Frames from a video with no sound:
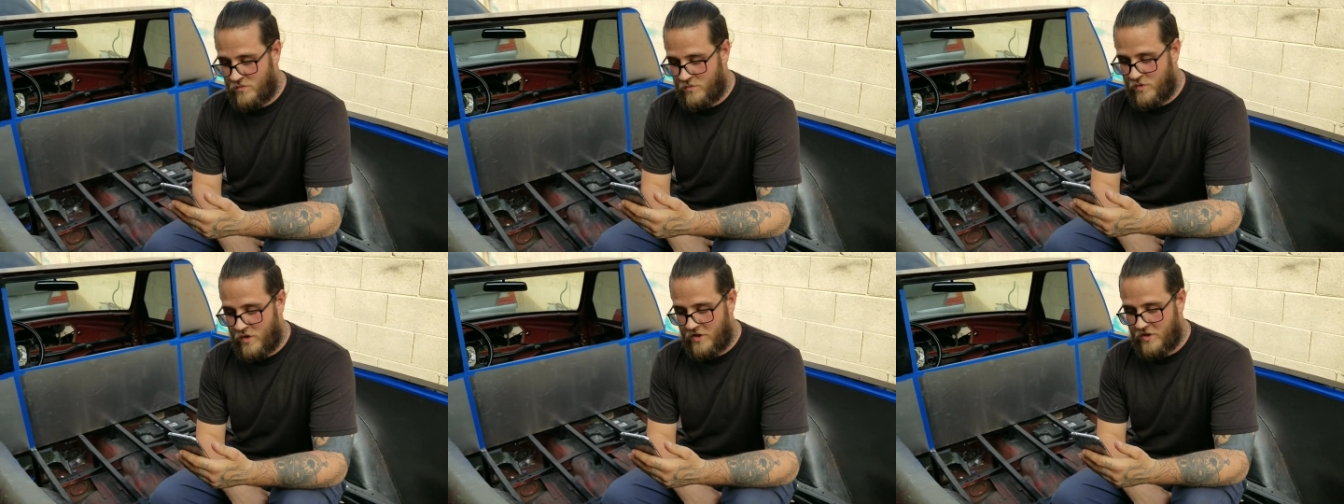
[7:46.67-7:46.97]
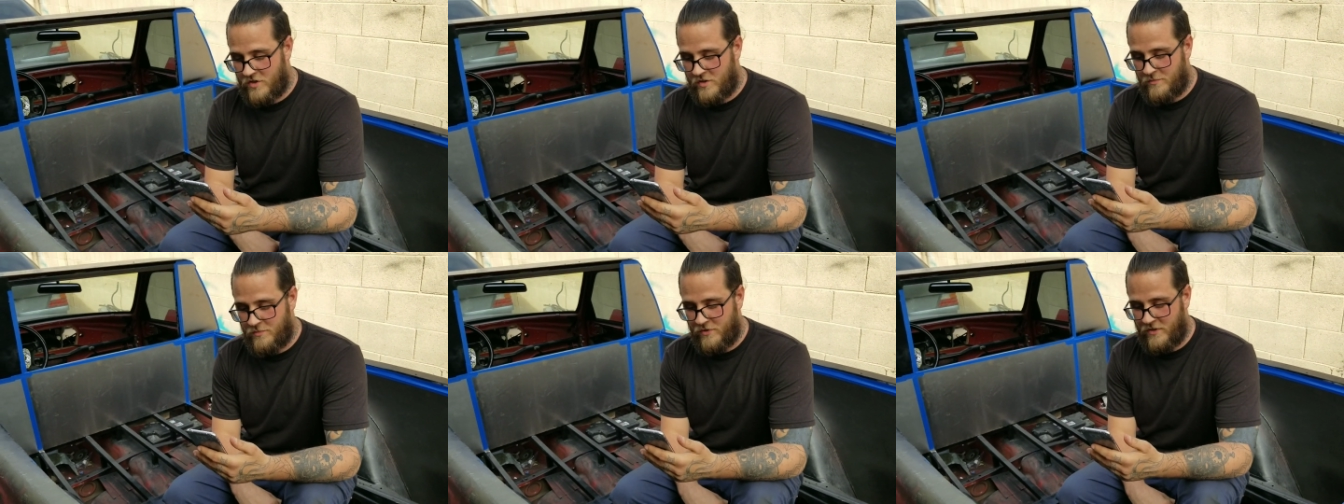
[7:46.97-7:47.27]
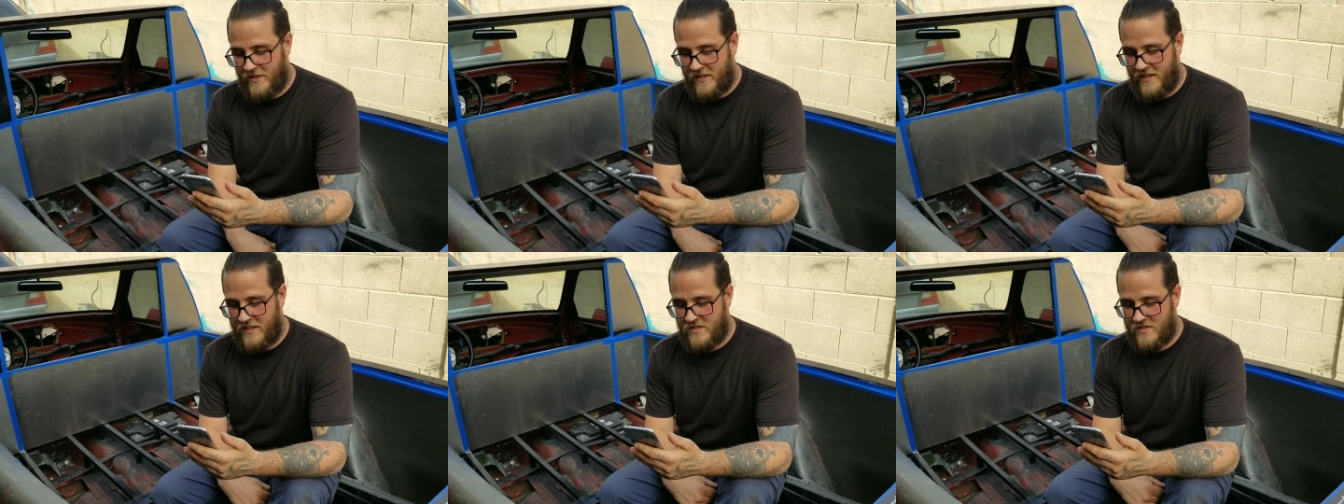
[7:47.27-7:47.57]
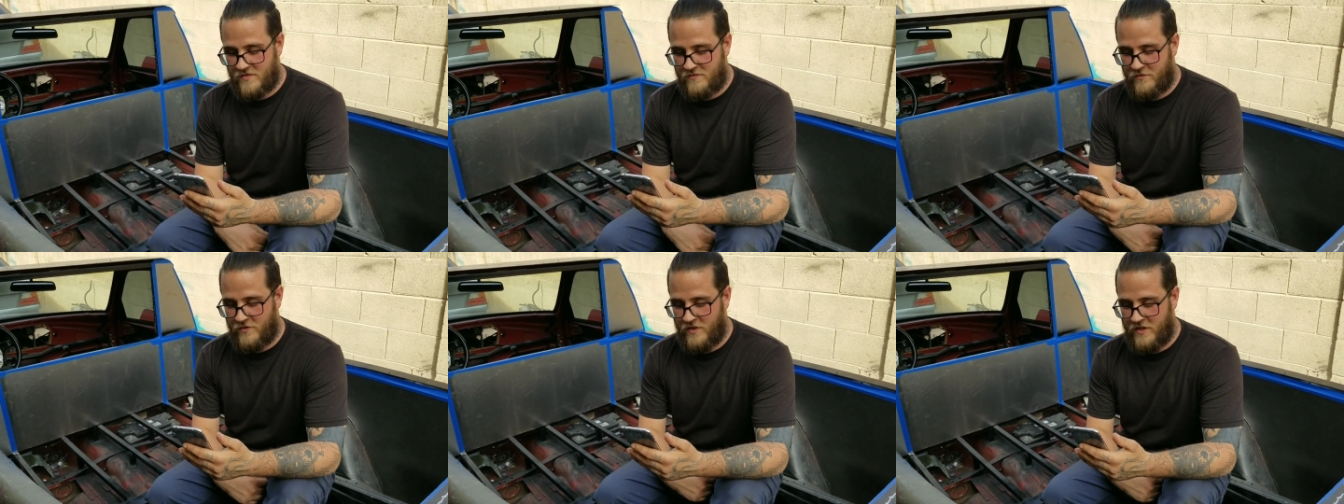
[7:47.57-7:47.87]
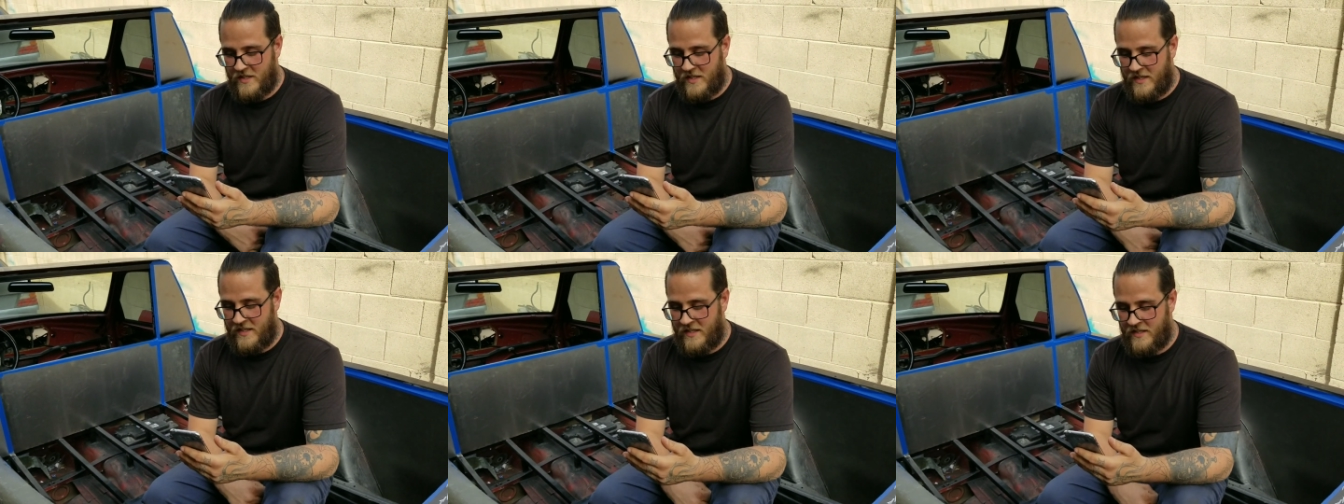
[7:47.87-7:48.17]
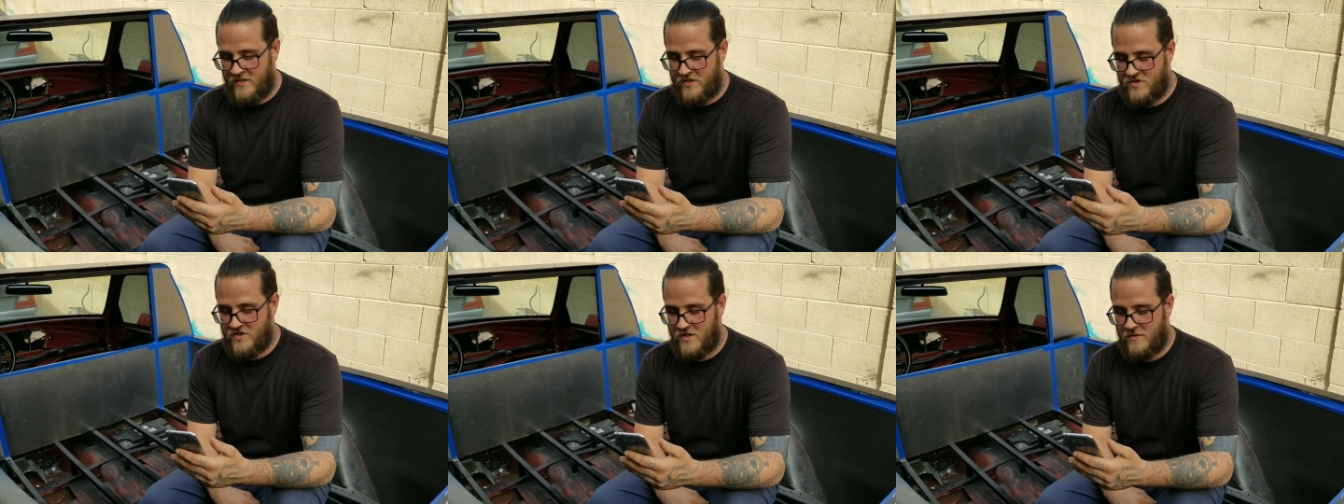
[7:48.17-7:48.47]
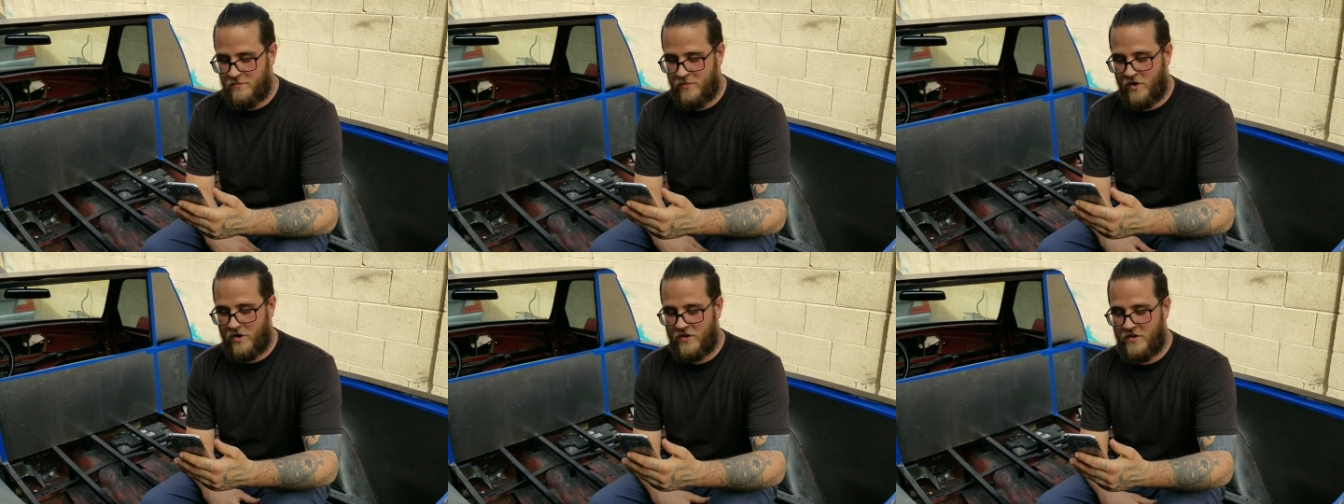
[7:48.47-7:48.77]
what are the plans for the
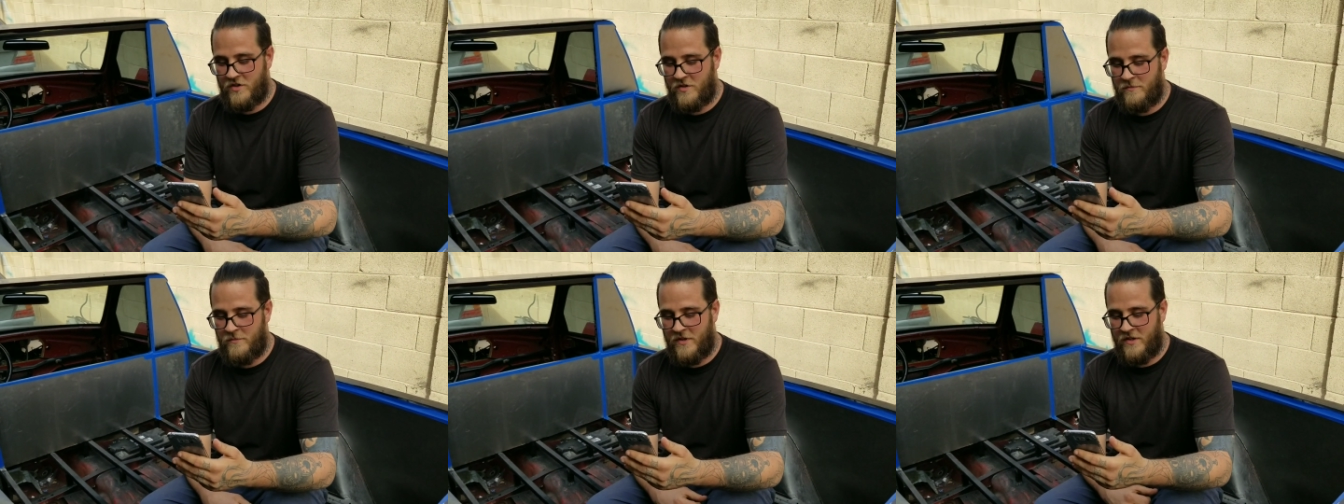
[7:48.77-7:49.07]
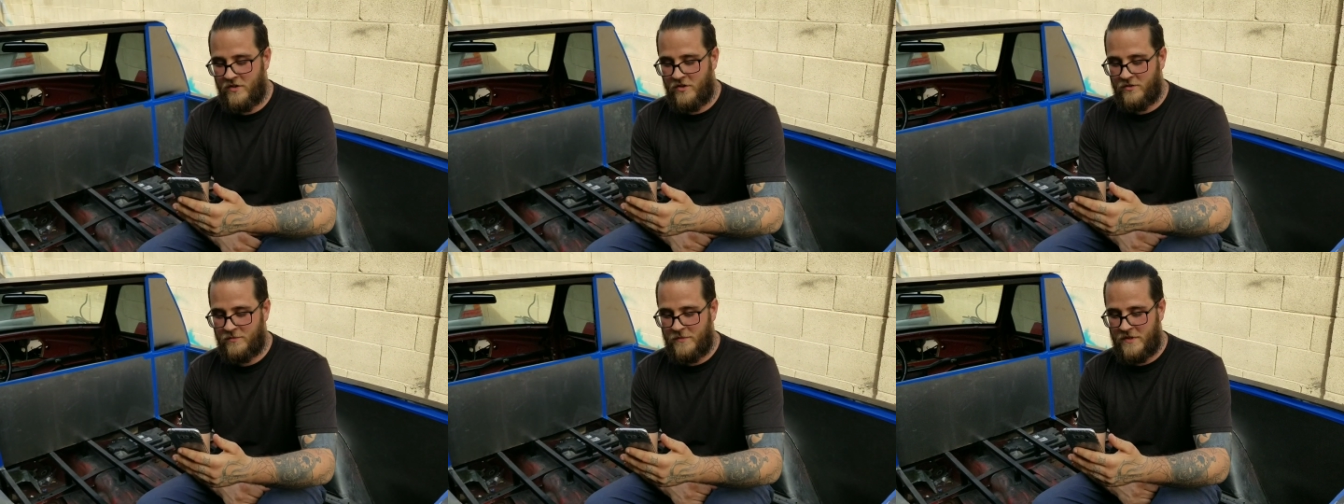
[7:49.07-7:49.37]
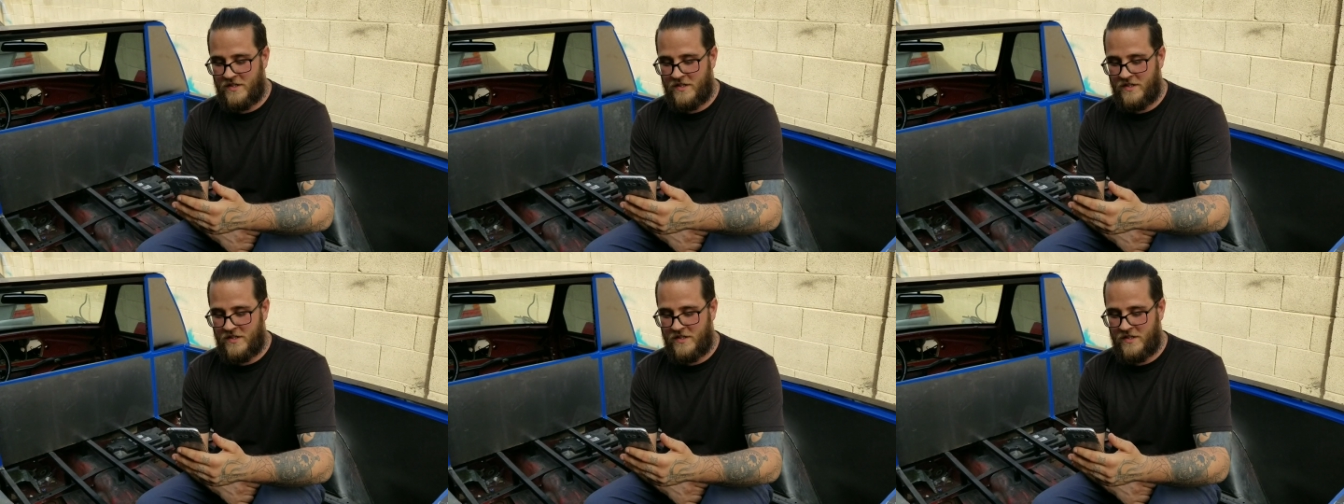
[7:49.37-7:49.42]
engine part of the build,